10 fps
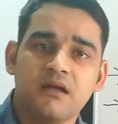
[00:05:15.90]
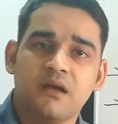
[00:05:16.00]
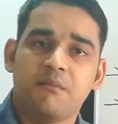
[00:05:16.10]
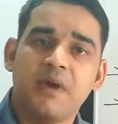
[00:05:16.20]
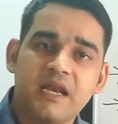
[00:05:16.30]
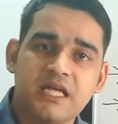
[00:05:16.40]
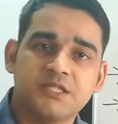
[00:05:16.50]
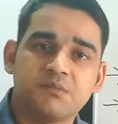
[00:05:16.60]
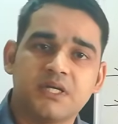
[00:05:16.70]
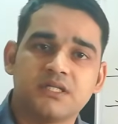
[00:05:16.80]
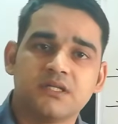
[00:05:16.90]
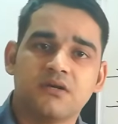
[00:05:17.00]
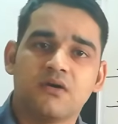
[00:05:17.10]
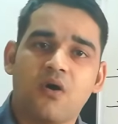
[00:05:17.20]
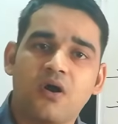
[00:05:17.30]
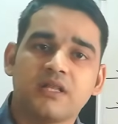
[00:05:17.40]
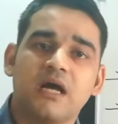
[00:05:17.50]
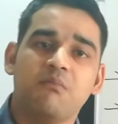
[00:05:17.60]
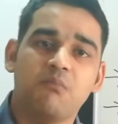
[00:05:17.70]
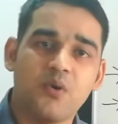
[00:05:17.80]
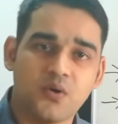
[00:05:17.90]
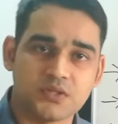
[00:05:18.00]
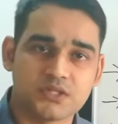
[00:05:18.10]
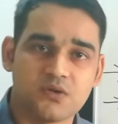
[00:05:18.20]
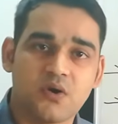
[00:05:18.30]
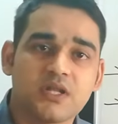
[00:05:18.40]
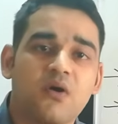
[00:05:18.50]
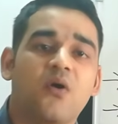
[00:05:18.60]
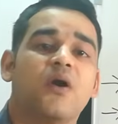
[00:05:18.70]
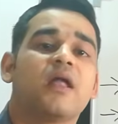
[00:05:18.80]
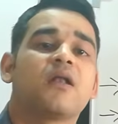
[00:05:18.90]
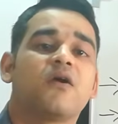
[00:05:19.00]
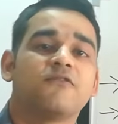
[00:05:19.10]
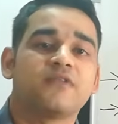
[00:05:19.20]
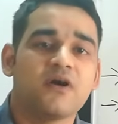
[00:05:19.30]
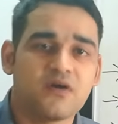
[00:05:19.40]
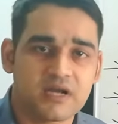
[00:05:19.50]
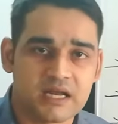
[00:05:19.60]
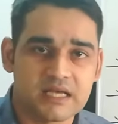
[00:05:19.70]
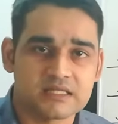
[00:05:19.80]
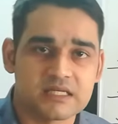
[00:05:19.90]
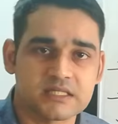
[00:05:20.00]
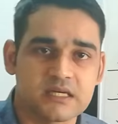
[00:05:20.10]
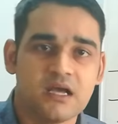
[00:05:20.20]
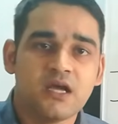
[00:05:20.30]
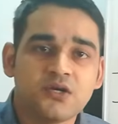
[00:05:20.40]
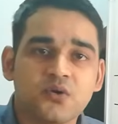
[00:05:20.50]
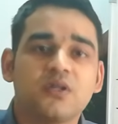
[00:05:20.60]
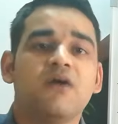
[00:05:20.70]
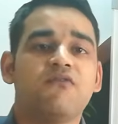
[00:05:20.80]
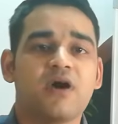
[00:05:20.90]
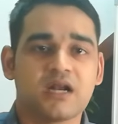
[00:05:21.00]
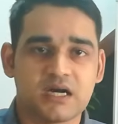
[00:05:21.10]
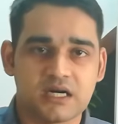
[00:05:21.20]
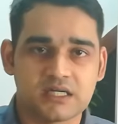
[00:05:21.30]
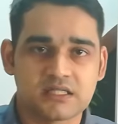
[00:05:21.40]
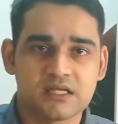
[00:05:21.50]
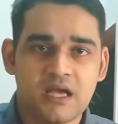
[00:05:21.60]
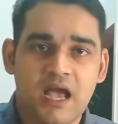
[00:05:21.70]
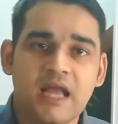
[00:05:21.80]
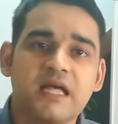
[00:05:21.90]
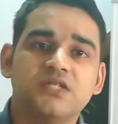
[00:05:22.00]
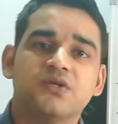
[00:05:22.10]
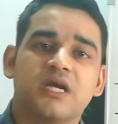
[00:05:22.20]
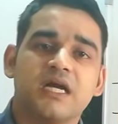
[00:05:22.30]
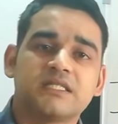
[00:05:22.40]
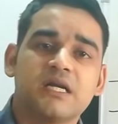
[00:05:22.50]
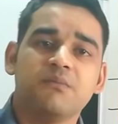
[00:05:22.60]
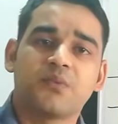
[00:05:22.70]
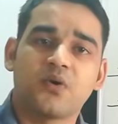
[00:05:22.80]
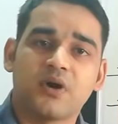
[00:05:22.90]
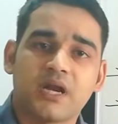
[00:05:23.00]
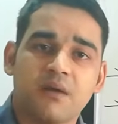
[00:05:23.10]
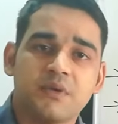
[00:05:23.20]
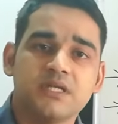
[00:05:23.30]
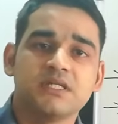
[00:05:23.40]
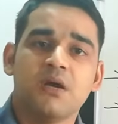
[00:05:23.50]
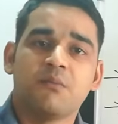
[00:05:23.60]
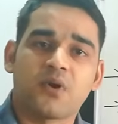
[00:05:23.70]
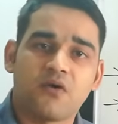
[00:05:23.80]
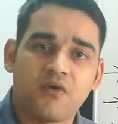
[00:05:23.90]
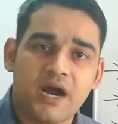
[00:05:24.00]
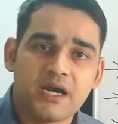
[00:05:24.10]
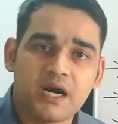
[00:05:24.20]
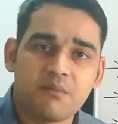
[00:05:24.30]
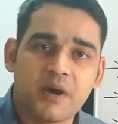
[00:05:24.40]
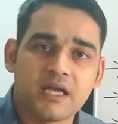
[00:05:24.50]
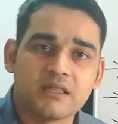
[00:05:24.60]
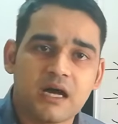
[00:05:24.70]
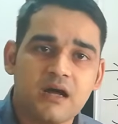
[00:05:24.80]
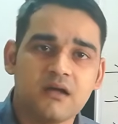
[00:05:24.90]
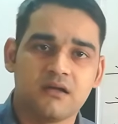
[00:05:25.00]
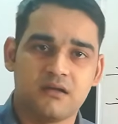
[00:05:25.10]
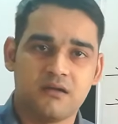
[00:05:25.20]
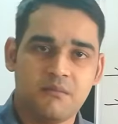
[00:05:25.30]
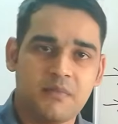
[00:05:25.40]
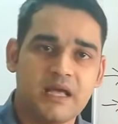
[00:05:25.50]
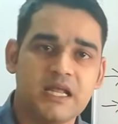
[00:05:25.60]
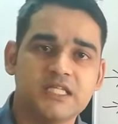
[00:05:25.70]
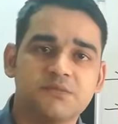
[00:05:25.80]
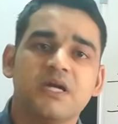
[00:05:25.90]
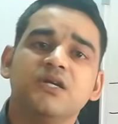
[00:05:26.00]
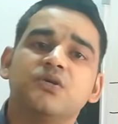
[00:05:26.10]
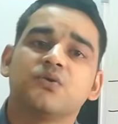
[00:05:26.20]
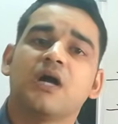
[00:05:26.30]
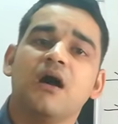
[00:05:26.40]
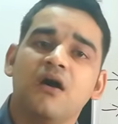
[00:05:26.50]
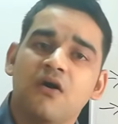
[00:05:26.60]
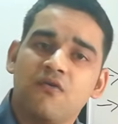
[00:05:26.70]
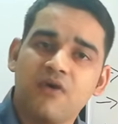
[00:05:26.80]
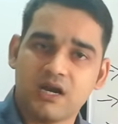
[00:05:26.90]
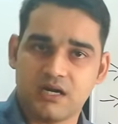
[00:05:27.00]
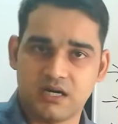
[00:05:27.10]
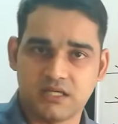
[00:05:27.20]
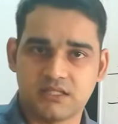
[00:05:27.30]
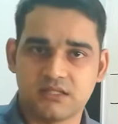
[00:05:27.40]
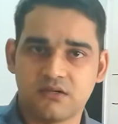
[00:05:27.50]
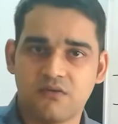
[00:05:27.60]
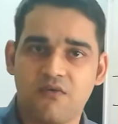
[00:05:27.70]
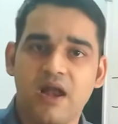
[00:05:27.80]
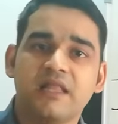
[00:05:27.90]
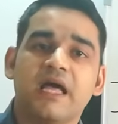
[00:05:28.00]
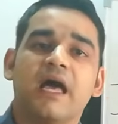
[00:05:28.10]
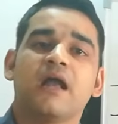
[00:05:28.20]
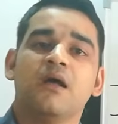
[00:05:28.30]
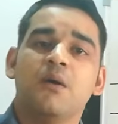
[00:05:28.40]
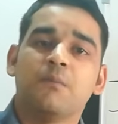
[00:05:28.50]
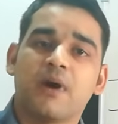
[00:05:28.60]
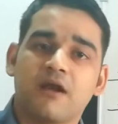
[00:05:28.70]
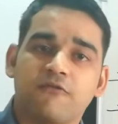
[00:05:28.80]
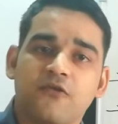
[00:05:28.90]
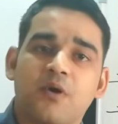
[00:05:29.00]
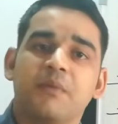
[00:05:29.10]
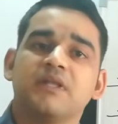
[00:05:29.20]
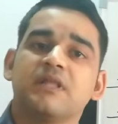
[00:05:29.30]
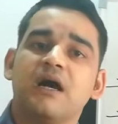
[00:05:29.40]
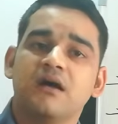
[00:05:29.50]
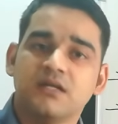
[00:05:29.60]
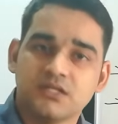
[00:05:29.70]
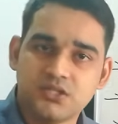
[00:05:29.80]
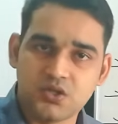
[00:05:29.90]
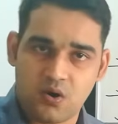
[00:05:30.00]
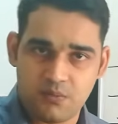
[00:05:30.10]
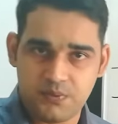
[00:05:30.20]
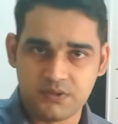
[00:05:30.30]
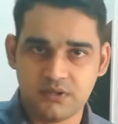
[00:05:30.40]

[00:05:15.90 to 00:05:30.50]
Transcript: management or the boss or the owner of the organization to the workers. An education program is provided by the management to the workers while they are performing the job.